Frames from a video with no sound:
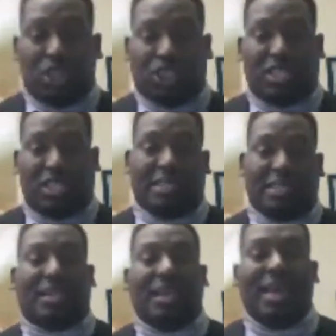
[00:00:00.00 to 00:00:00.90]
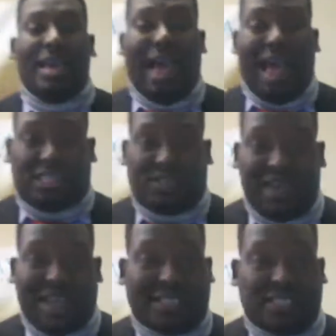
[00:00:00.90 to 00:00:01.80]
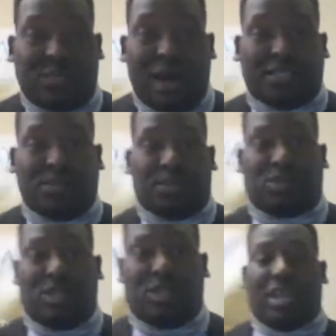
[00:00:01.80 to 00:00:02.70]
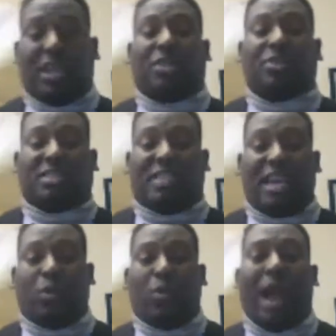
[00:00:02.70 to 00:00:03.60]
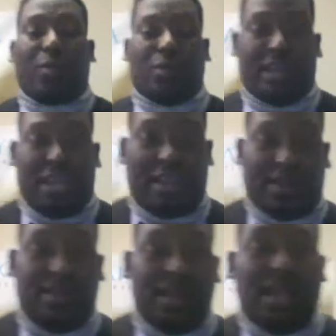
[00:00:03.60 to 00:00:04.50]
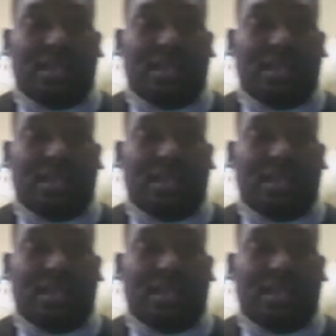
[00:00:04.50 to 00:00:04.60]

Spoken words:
push this as fast as possible so that you can understand why we're here.